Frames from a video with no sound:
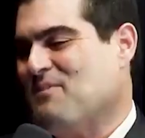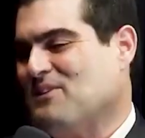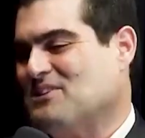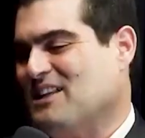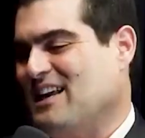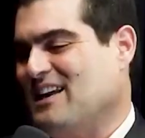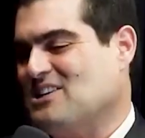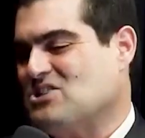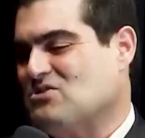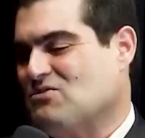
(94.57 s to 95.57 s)
am personally
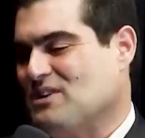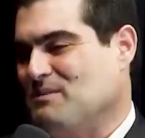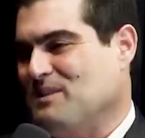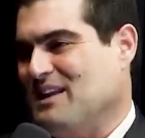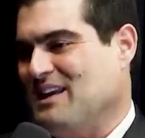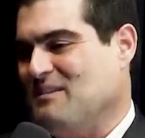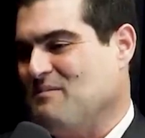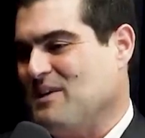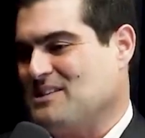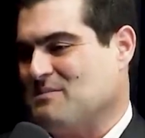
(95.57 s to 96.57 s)
extremely
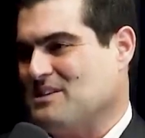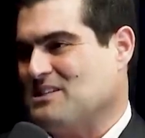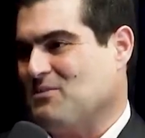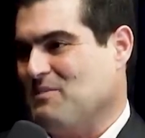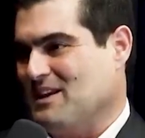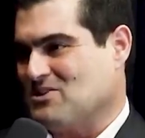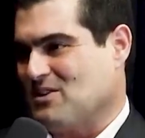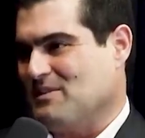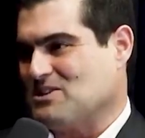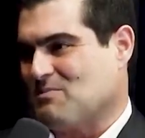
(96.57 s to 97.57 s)
pessimistic, would be
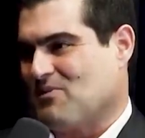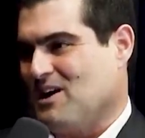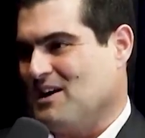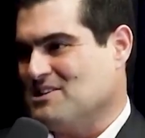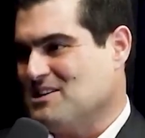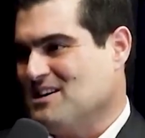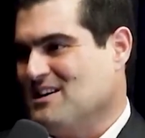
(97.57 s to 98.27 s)
extremely surprised.